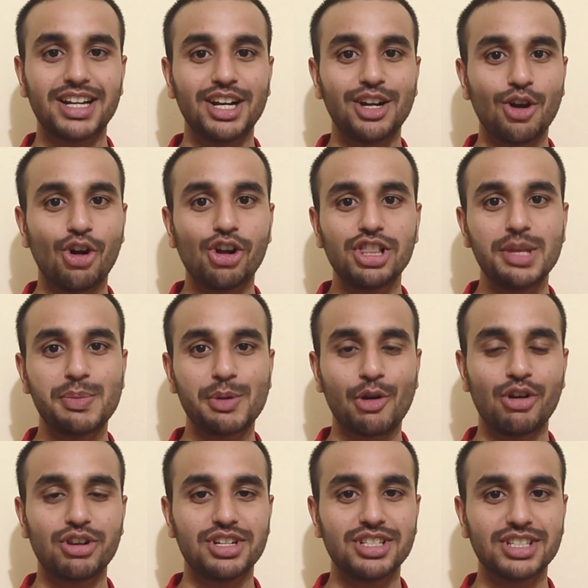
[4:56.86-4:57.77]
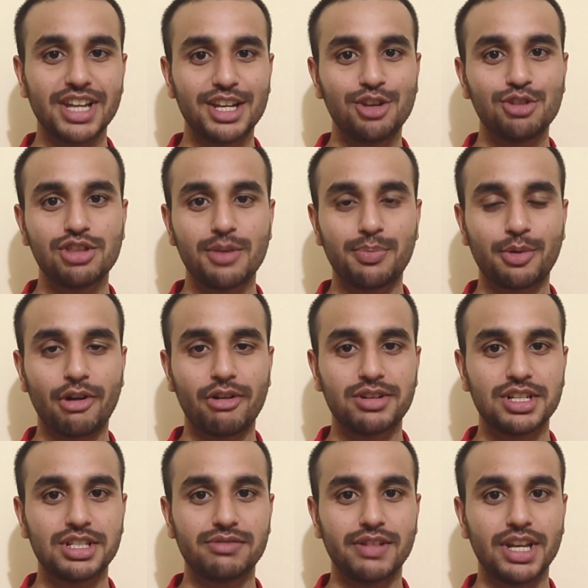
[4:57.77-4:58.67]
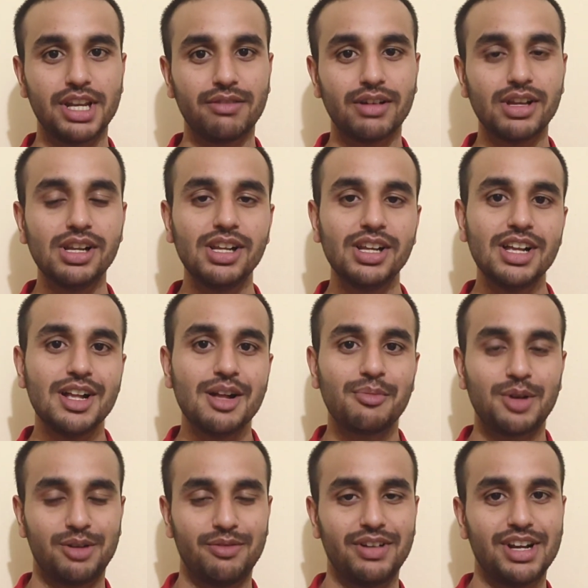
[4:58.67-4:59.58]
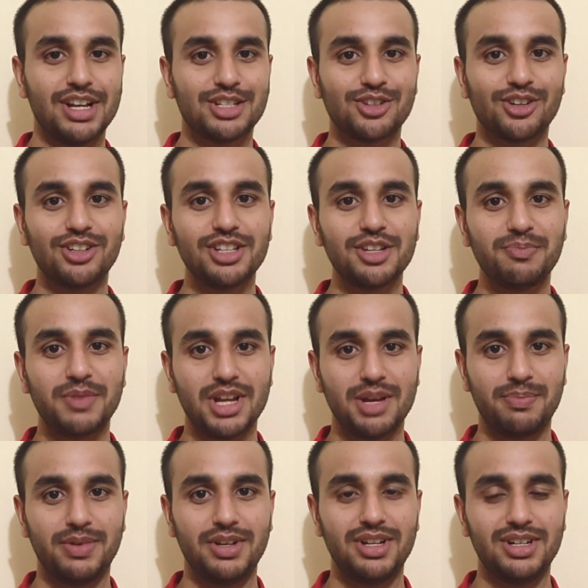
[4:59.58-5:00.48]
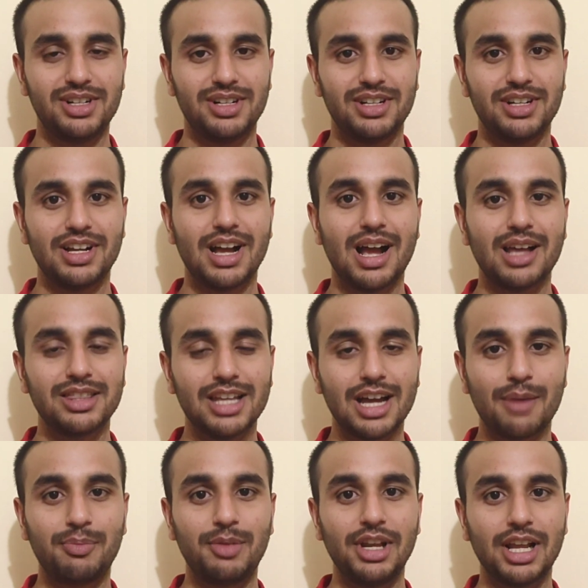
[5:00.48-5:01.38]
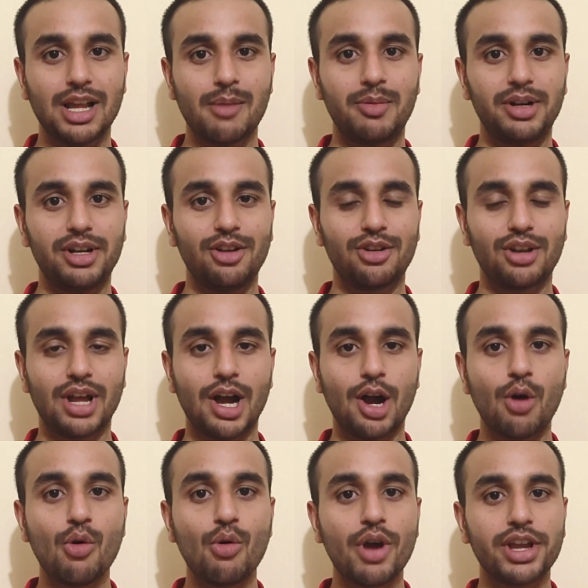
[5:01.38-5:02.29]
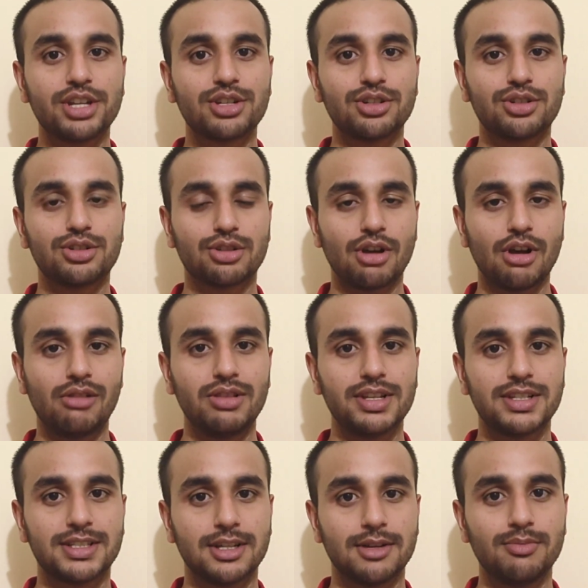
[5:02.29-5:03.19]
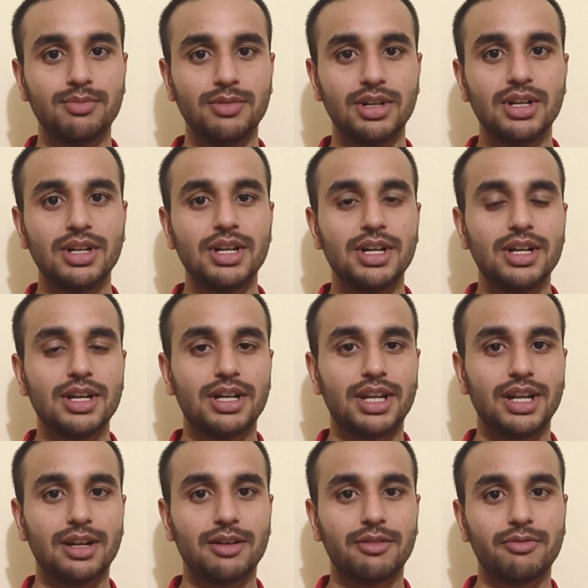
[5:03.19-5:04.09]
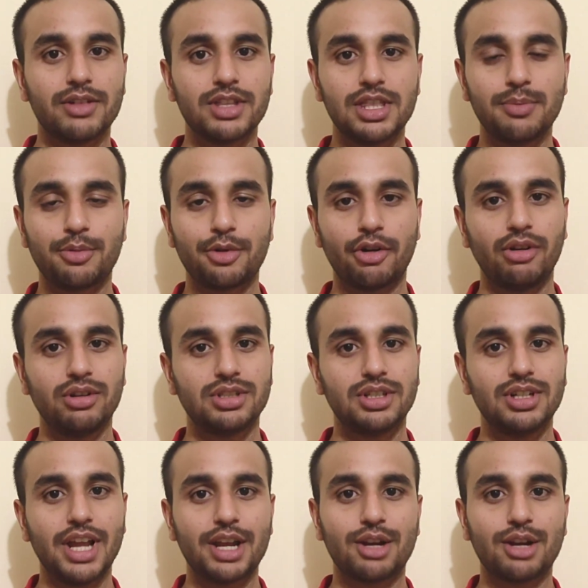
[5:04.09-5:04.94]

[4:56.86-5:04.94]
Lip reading: did all the provisions. I knew the provisions very well, But when I saw the paper, the applicability on how I should solve the sum with the provision,